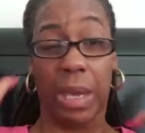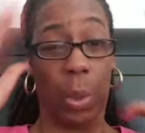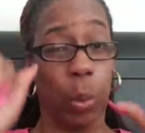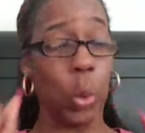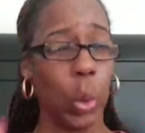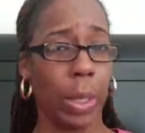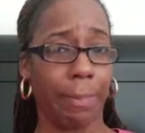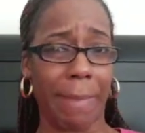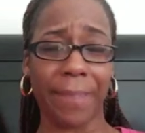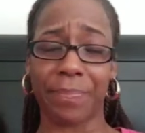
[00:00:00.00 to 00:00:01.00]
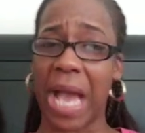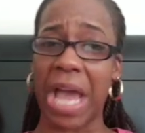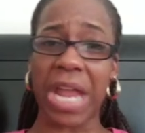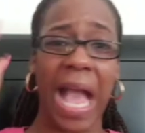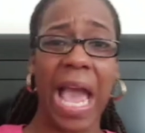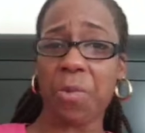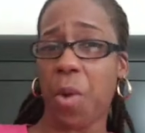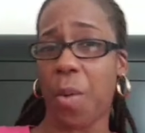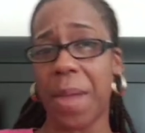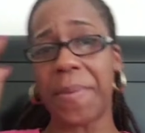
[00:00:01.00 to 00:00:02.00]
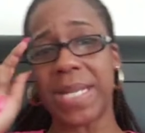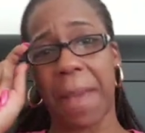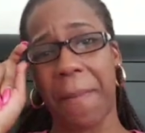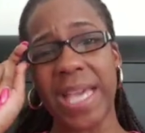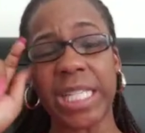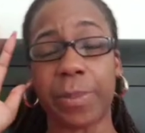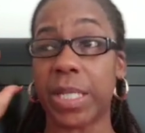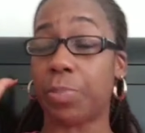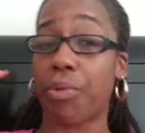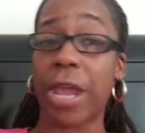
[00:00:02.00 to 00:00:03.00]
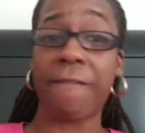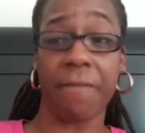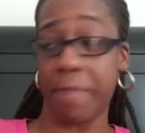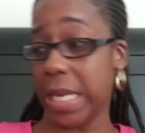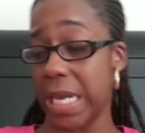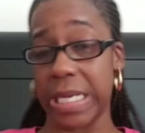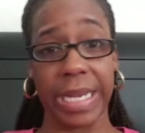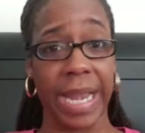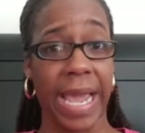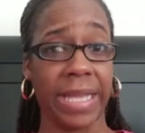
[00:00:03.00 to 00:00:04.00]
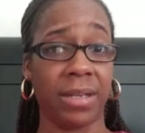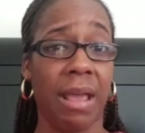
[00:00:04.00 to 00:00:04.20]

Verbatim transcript: Ooh, my, I, I worry about that. My husband is praying for me in the night.